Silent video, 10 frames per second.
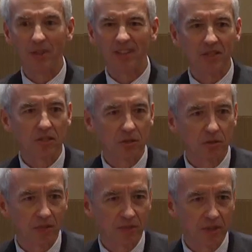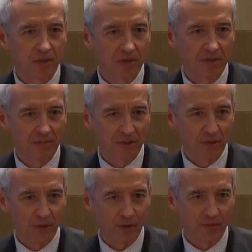but they'd still love to
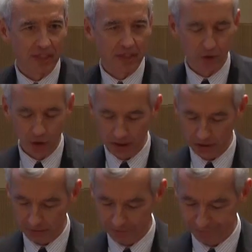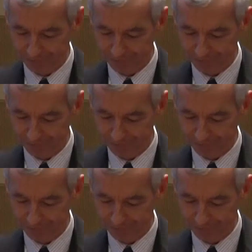live here if they had the chance.